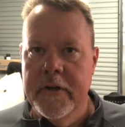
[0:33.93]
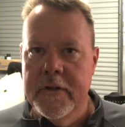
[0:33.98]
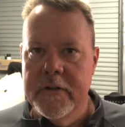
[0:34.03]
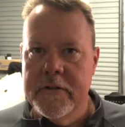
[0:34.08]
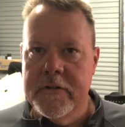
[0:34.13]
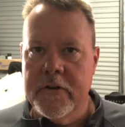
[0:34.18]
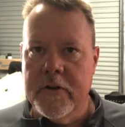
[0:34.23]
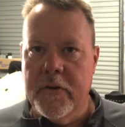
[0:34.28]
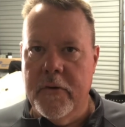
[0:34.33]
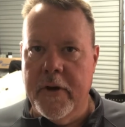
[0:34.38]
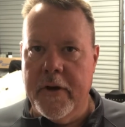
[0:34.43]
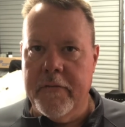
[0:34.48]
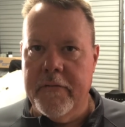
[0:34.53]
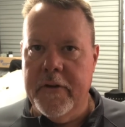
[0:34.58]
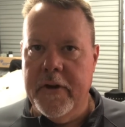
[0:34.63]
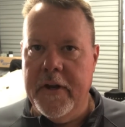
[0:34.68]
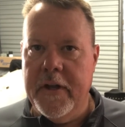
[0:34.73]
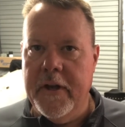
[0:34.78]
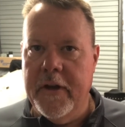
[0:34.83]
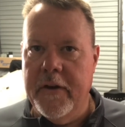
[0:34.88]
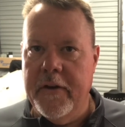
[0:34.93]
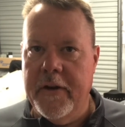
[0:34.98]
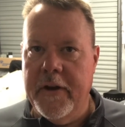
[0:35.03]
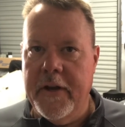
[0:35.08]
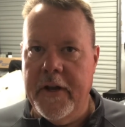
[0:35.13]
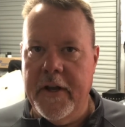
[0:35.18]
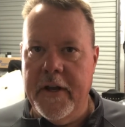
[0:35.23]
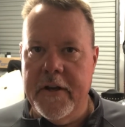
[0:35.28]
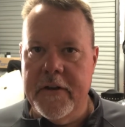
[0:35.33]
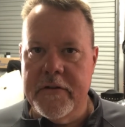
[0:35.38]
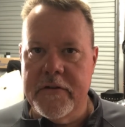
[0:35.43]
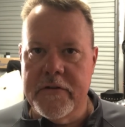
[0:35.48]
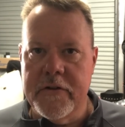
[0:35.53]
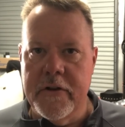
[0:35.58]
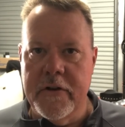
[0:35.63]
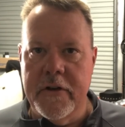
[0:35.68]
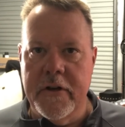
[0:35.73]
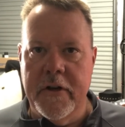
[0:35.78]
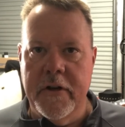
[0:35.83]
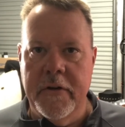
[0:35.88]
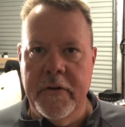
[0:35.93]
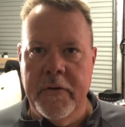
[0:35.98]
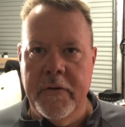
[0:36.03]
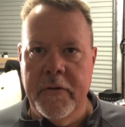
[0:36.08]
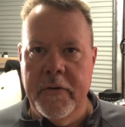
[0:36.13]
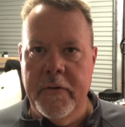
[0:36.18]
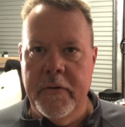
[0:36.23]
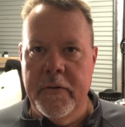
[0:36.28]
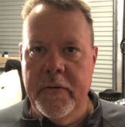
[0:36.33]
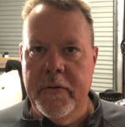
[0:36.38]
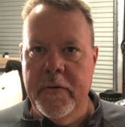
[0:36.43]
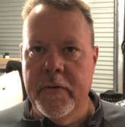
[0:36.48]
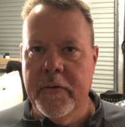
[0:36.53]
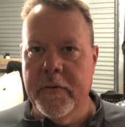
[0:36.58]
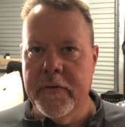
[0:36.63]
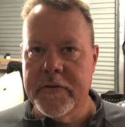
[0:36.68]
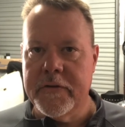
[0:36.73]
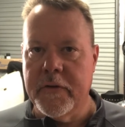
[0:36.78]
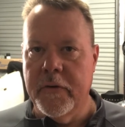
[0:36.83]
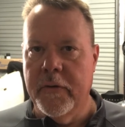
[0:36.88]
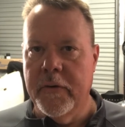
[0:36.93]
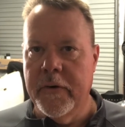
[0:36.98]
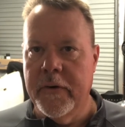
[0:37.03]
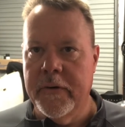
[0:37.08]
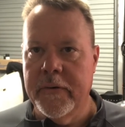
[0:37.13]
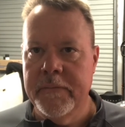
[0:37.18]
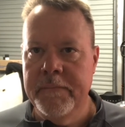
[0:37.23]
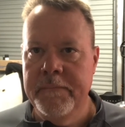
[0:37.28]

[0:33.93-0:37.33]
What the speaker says: it's a quick video today to show you what's going on.